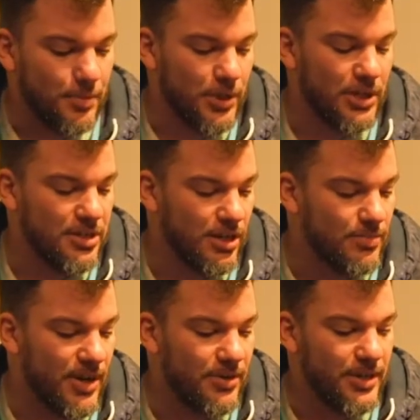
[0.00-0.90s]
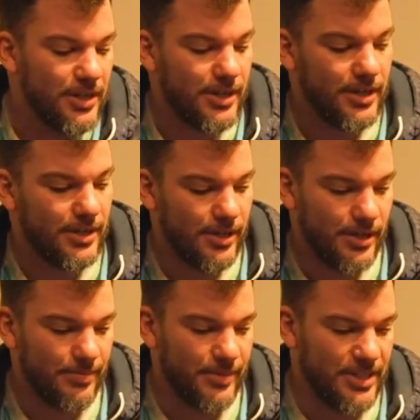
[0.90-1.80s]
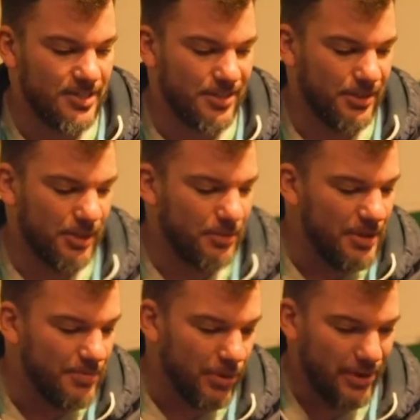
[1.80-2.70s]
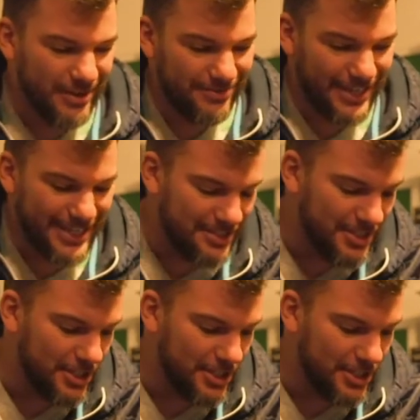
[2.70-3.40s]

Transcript: we're going to talk about is a little bit more advanced to